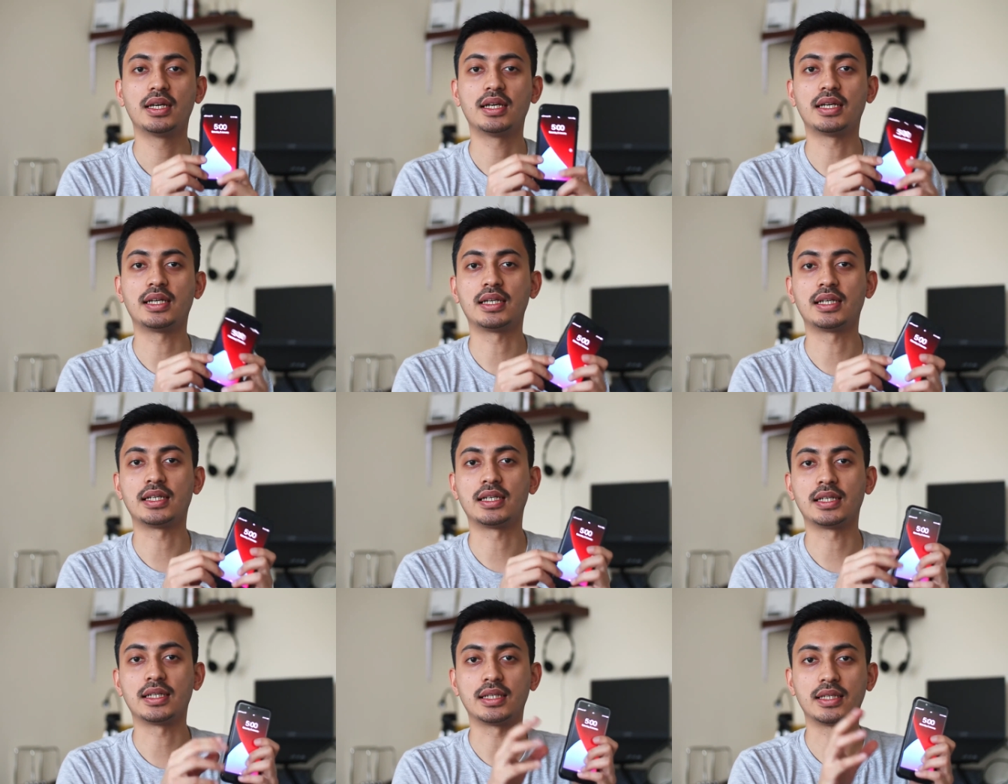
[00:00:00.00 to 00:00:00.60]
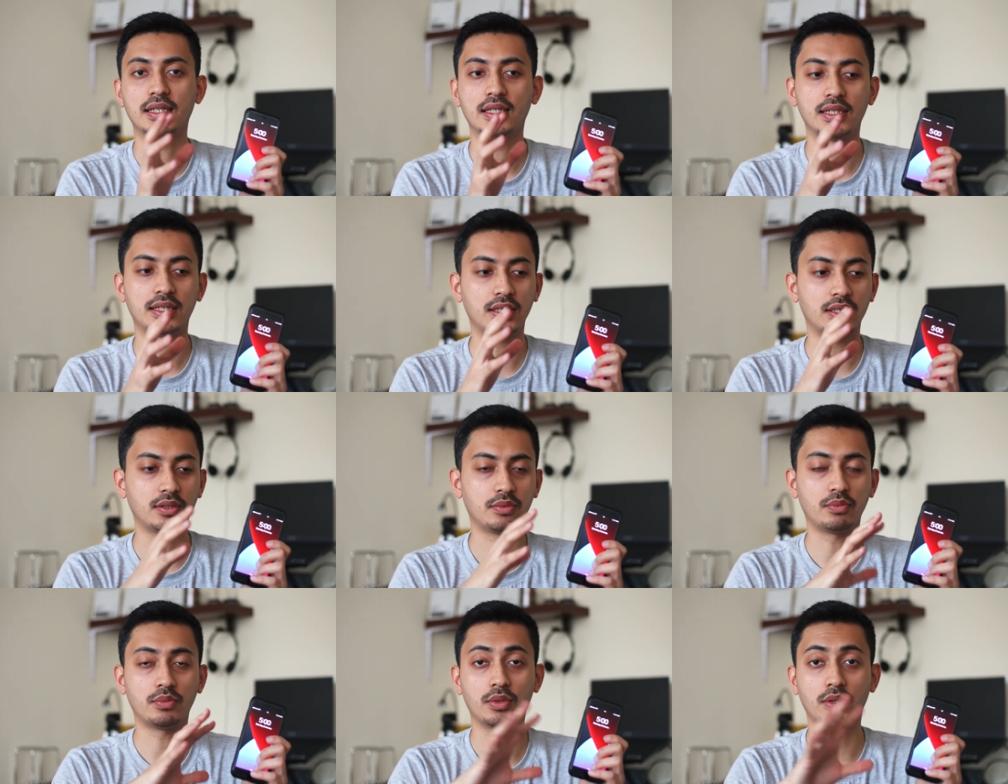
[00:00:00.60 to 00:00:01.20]
Uh,
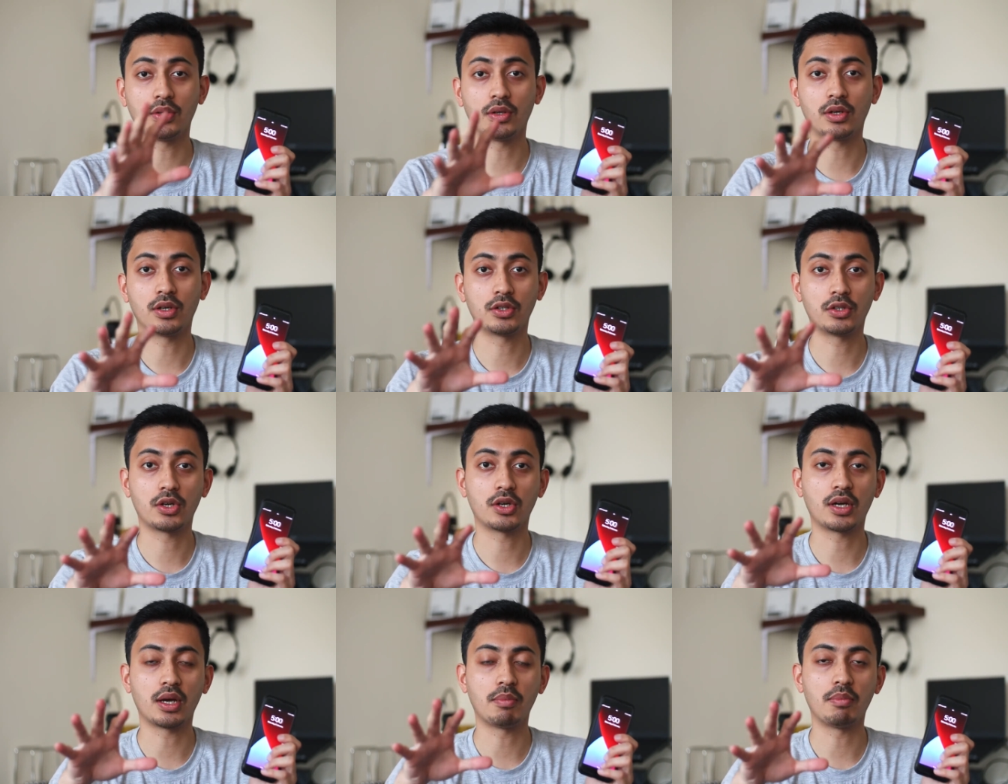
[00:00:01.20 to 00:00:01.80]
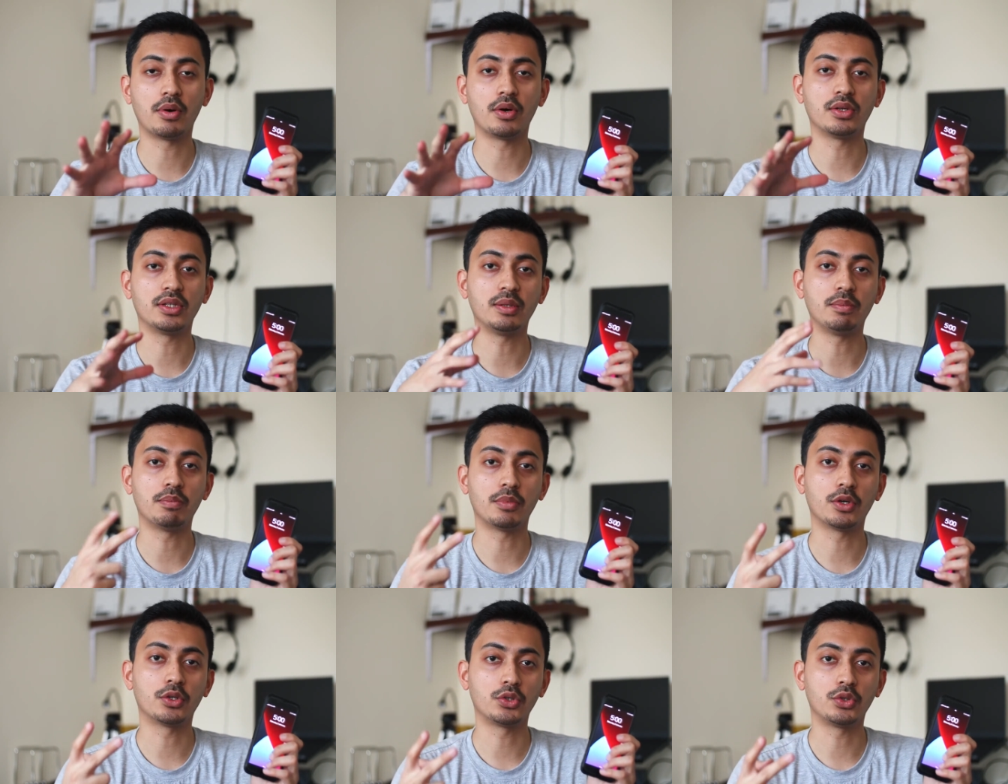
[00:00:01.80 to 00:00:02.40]
we're going to talk about the
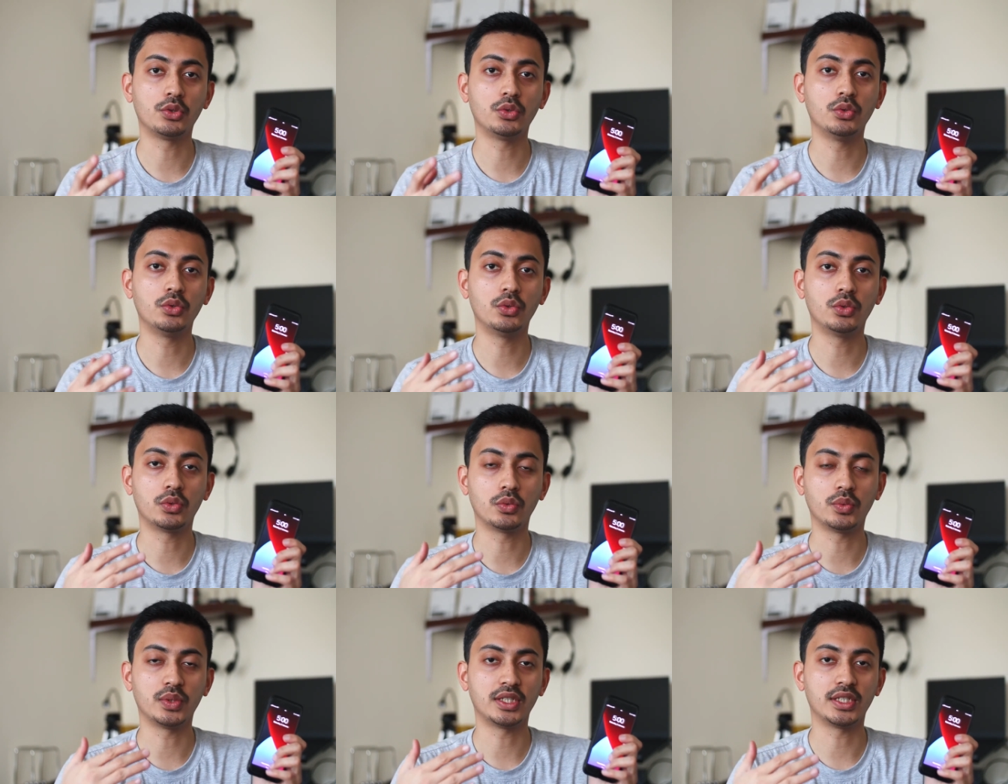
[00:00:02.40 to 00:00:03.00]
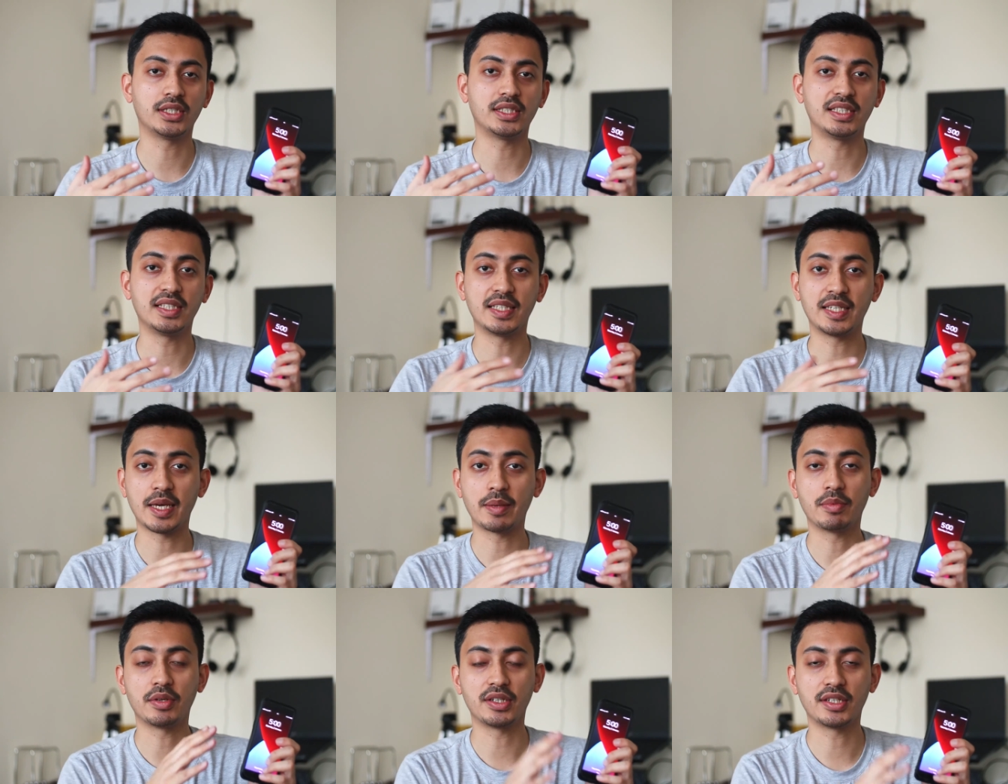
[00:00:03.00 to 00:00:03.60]
part two, which is the
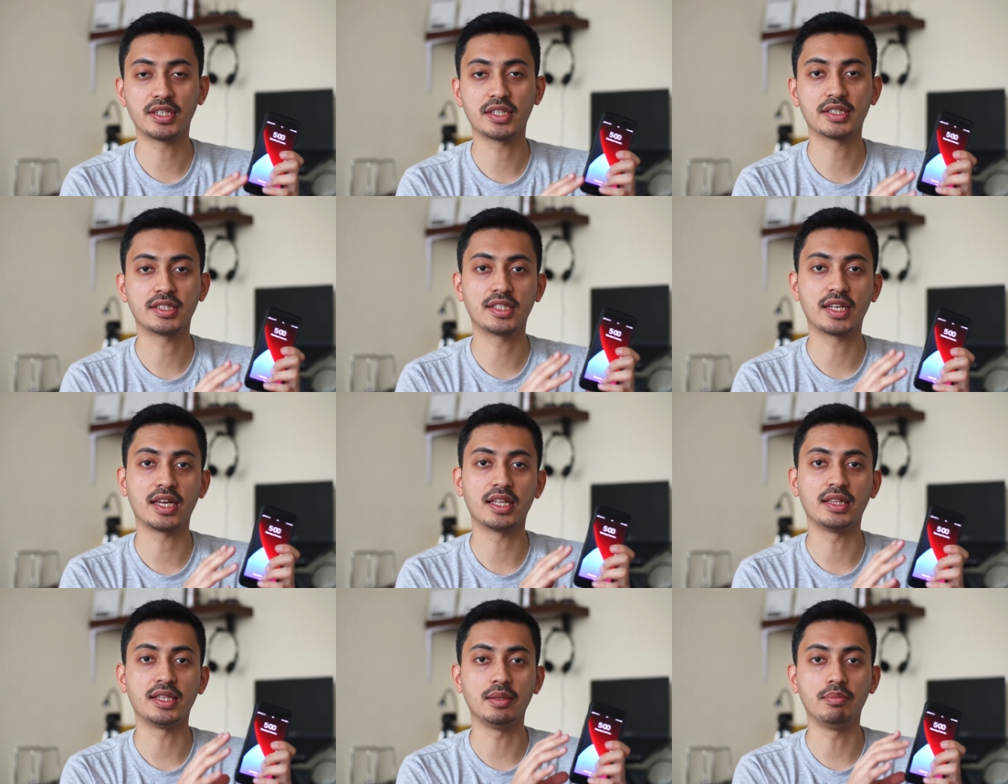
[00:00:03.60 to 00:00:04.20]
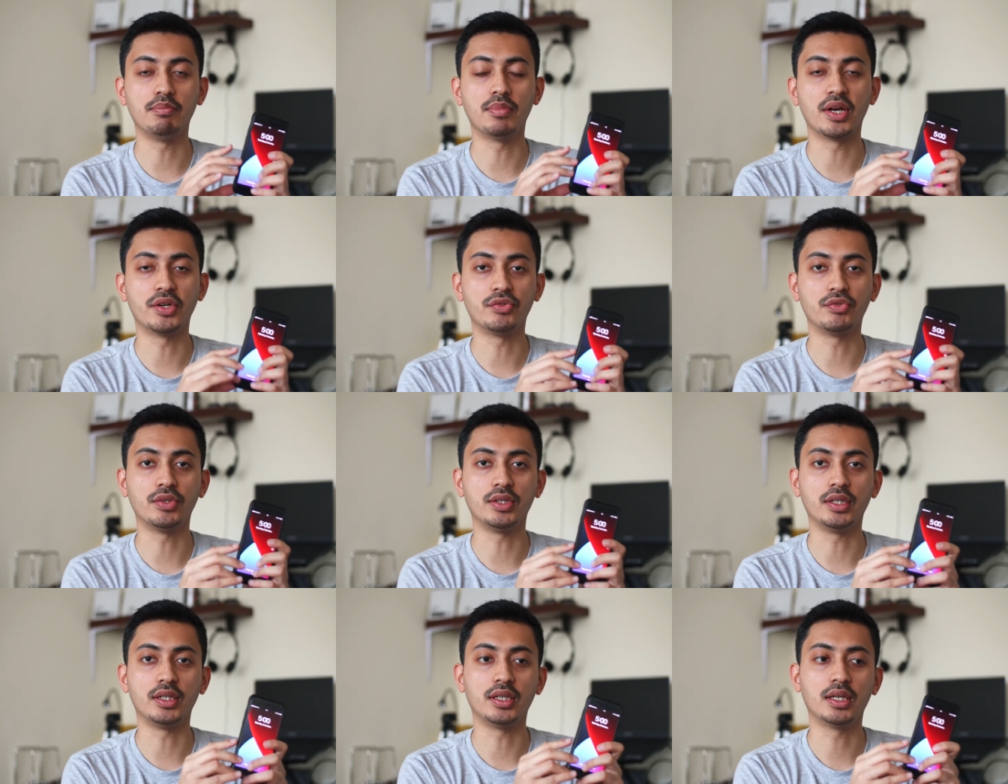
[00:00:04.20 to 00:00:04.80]
camera test and the
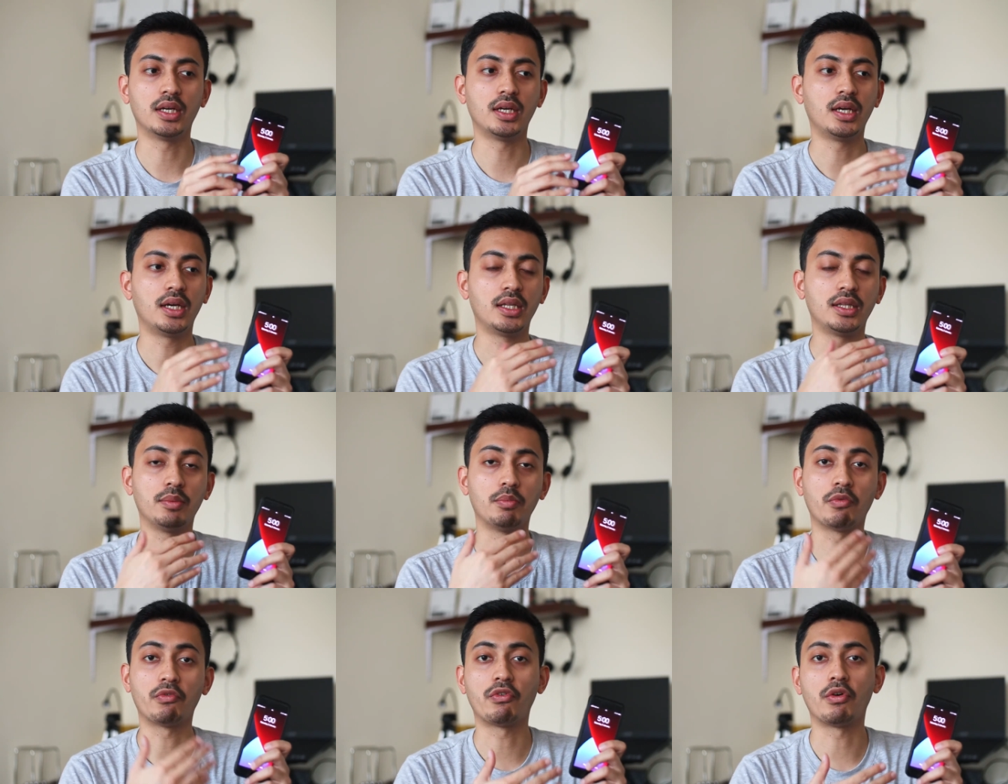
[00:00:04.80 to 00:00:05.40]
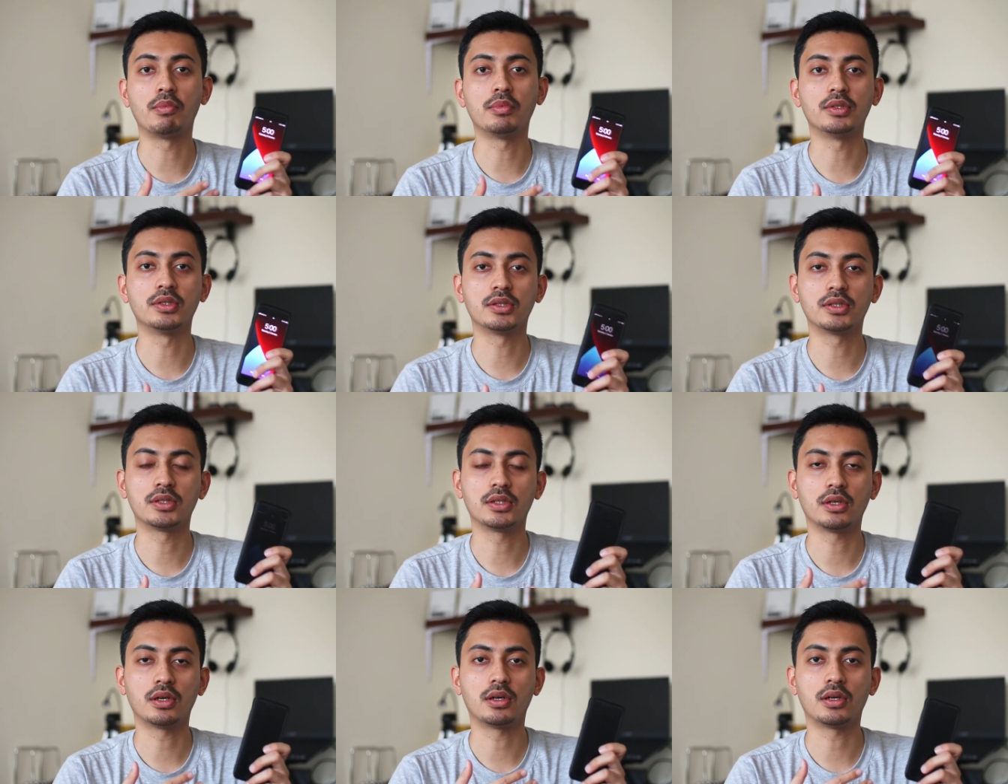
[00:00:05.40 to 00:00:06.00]
battery, the
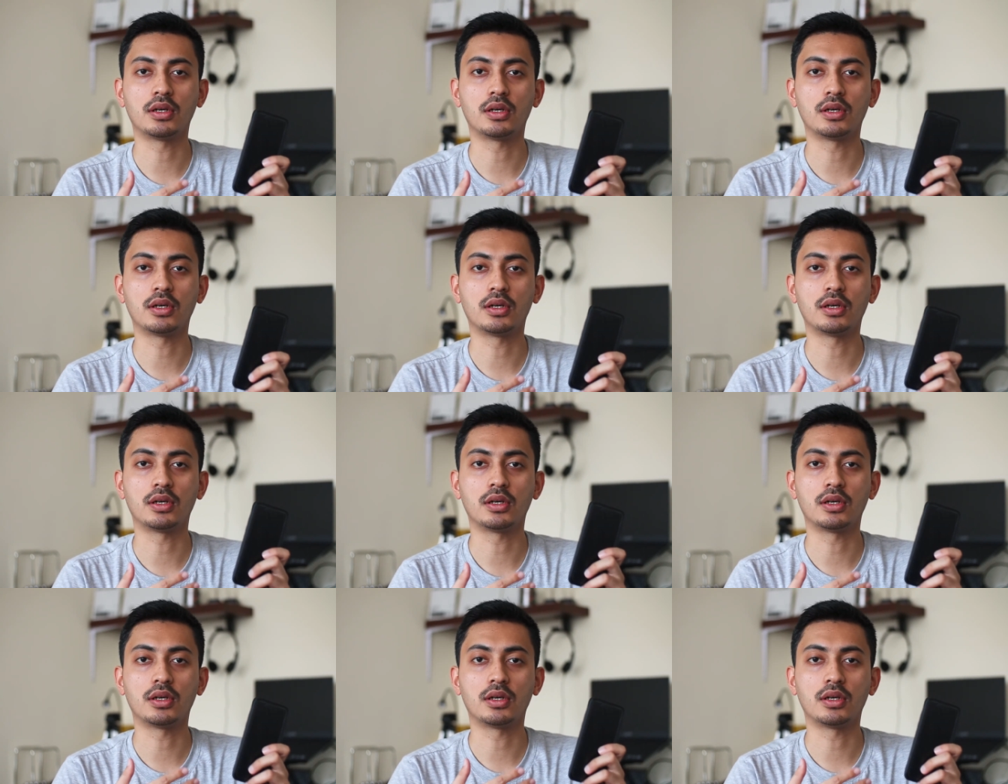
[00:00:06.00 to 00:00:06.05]
performance